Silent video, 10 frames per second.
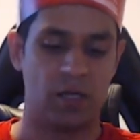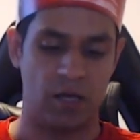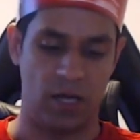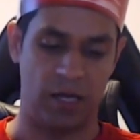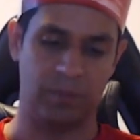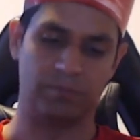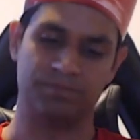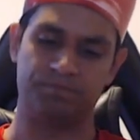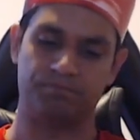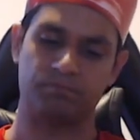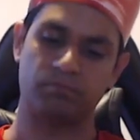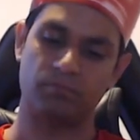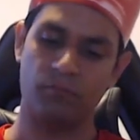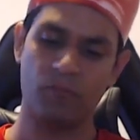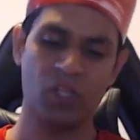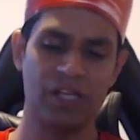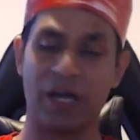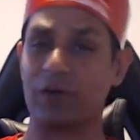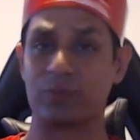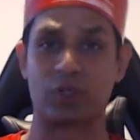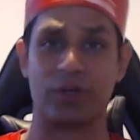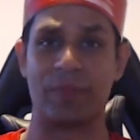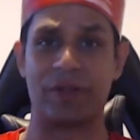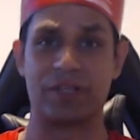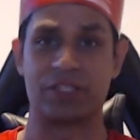Now, I'm sorry about this,